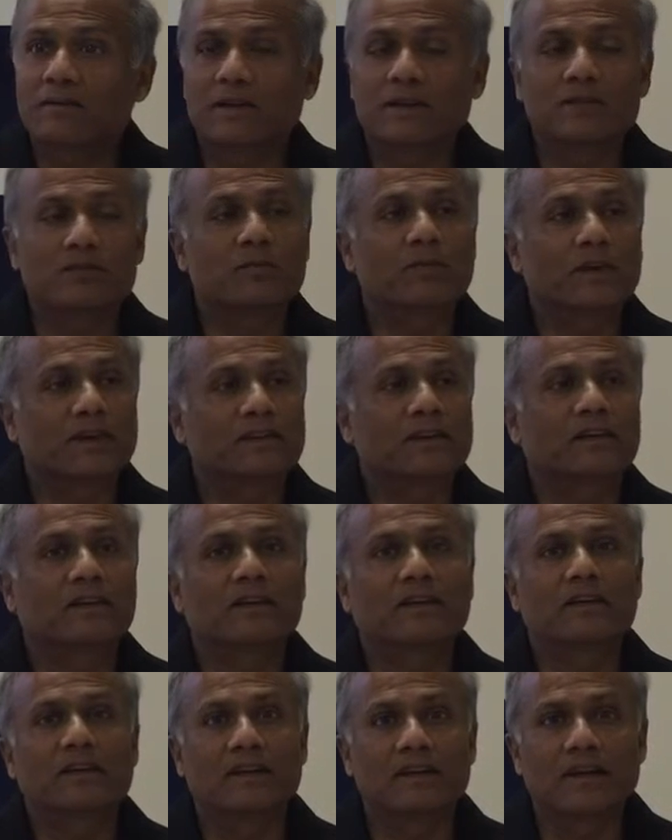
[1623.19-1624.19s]
his brother
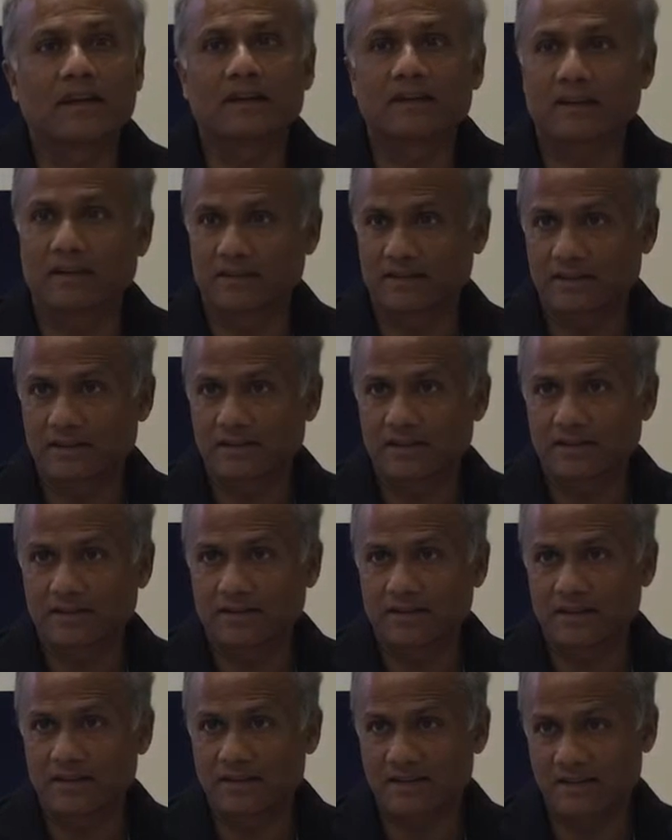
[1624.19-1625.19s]
created
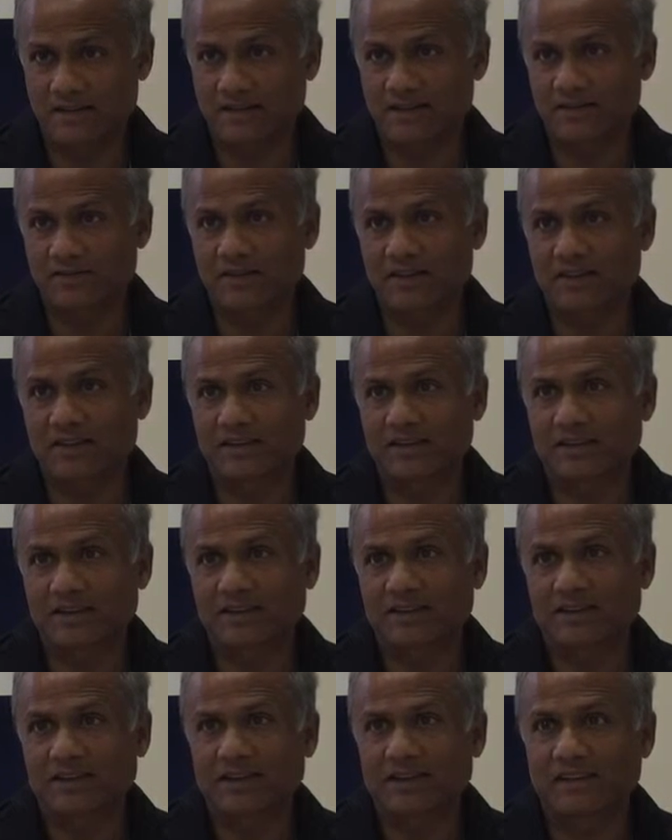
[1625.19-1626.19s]
a customer.
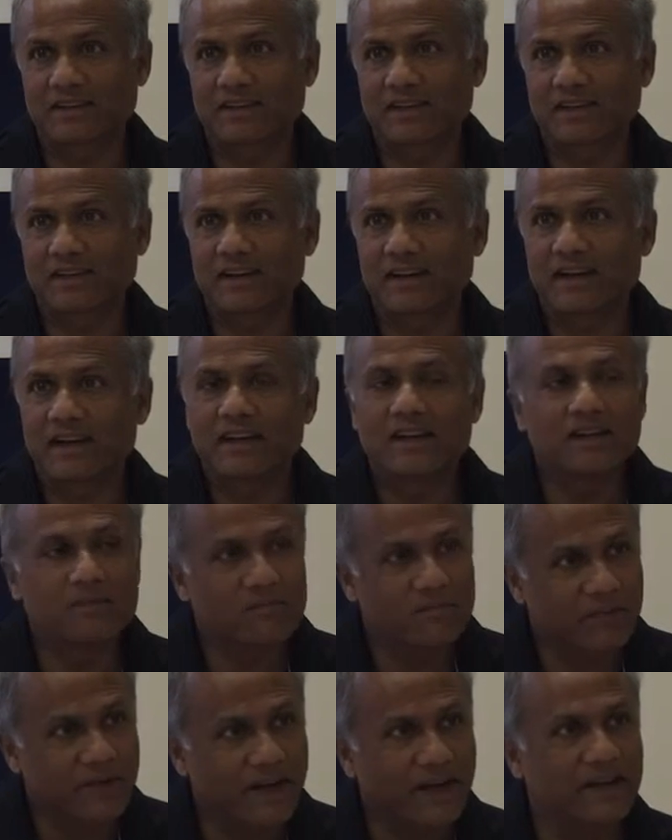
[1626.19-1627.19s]
He
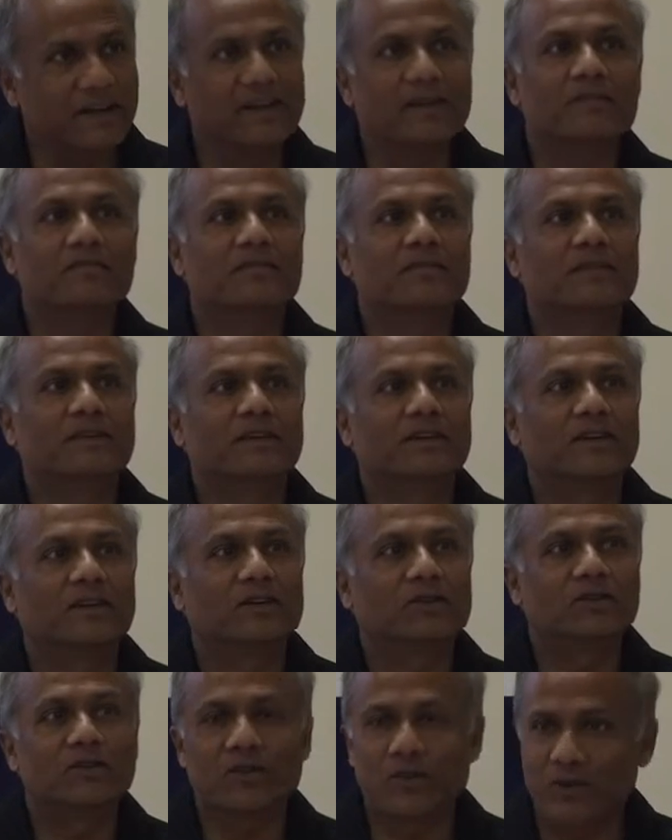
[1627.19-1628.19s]
paid him
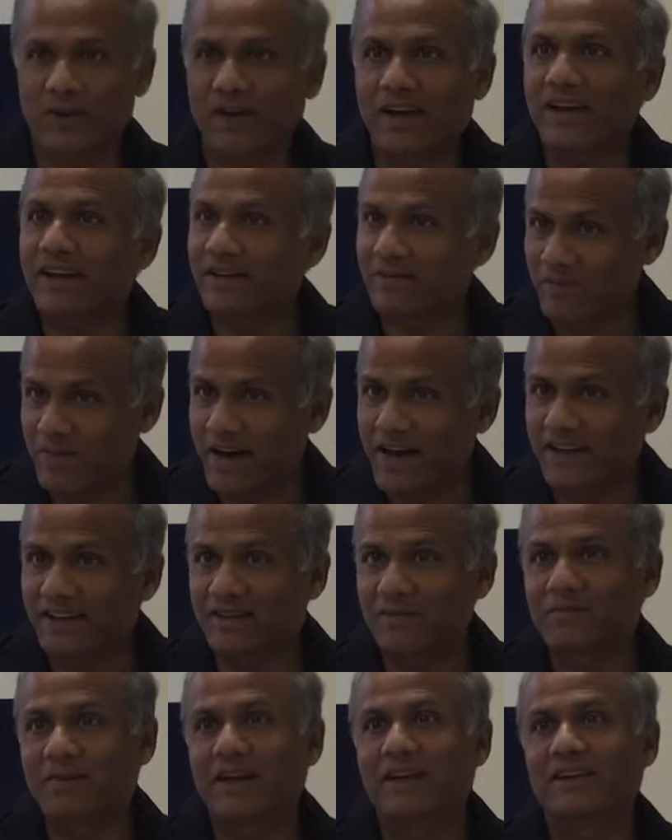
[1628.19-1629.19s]
to go and buy
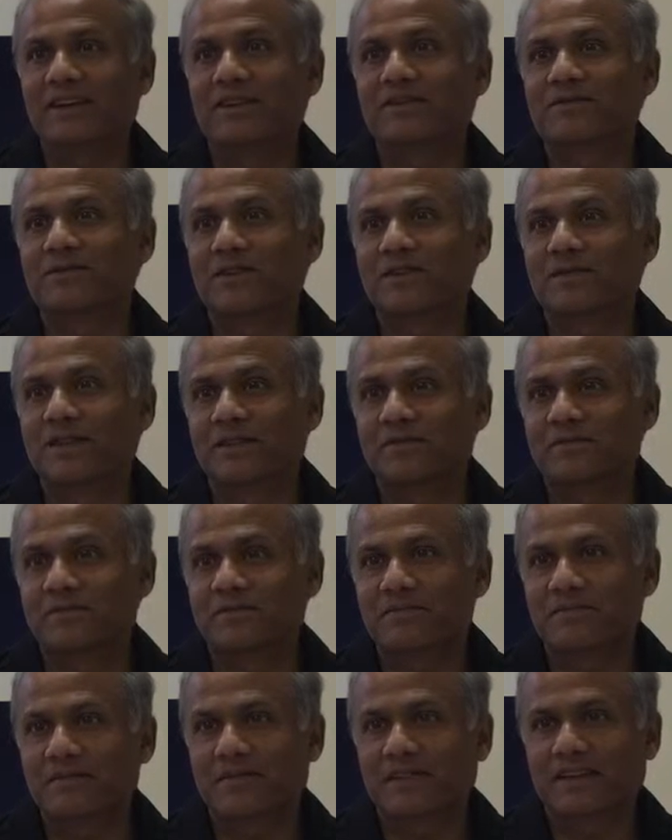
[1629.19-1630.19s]
the painting from him.
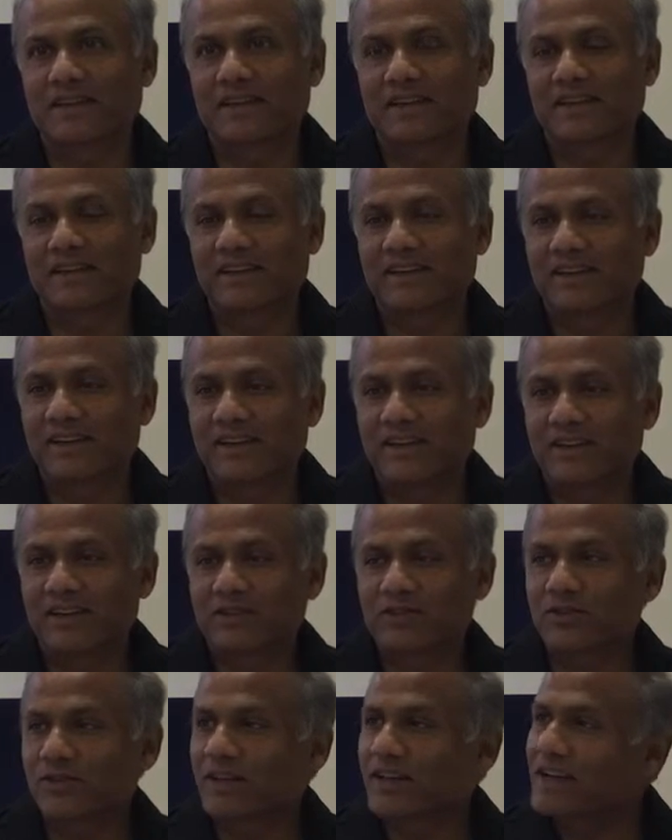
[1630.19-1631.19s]

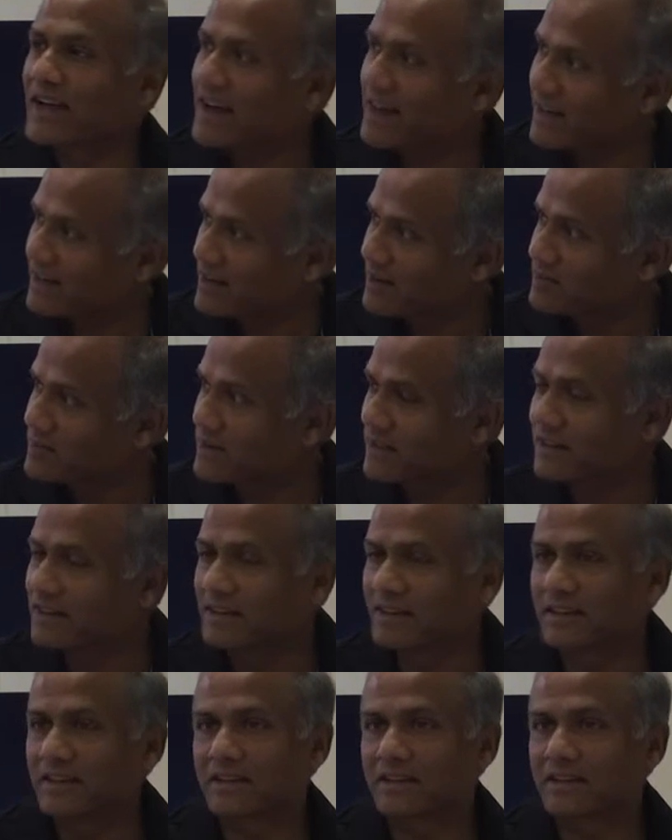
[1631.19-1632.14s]
So the guy comes in,